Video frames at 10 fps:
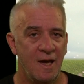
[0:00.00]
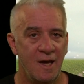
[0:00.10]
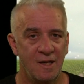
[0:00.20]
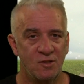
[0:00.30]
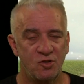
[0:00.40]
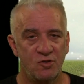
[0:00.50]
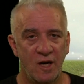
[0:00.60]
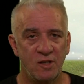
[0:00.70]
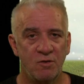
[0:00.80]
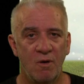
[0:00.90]
and
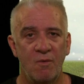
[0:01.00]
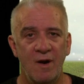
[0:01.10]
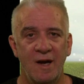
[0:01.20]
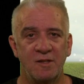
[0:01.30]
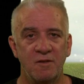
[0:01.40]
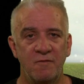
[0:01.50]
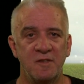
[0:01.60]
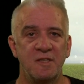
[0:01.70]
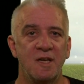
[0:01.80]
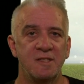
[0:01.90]
structure around to
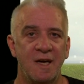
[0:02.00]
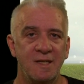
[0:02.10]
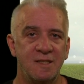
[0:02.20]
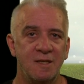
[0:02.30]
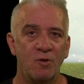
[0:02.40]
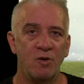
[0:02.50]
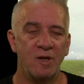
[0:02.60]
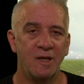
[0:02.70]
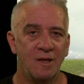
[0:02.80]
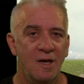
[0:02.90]
facilitate deep
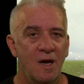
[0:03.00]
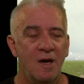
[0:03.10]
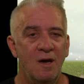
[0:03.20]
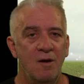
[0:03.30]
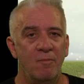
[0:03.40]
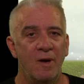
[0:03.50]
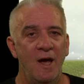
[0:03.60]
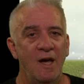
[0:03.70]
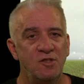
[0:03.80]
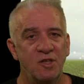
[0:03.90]
learning. But
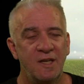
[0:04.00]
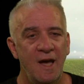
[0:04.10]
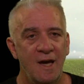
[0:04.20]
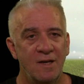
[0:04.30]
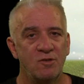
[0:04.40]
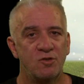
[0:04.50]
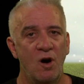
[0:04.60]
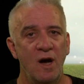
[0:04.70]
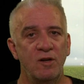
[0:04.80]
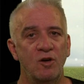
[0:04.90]
as you can,
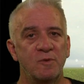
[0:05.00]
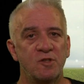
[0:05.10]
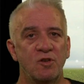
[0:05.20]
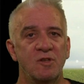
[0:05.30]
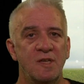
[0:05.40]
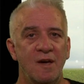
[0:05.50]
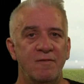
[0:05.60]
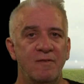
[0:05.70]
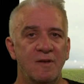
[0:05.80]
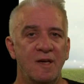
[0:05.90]
try and help the students have
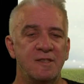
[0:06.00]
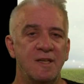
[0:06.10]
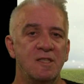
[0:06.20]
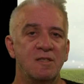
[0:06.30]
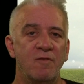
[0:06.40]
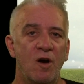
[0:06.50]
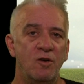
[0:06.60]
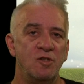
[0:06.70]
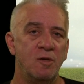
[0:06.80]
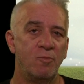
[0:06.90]
a sense of
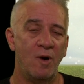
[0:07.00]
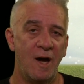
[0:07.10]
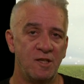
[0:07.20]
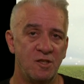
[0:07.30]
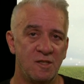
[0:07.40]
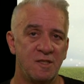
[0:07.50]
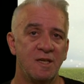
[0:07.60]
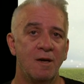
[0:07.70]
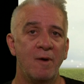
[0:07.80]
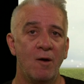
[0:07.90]
ownership or
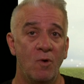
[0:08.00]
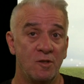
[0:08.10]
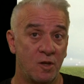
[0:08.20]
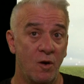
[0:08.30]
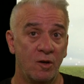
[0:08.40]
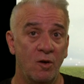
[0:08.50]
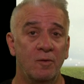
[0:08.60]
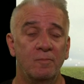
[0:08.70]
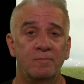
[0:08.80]
agency about what's going on.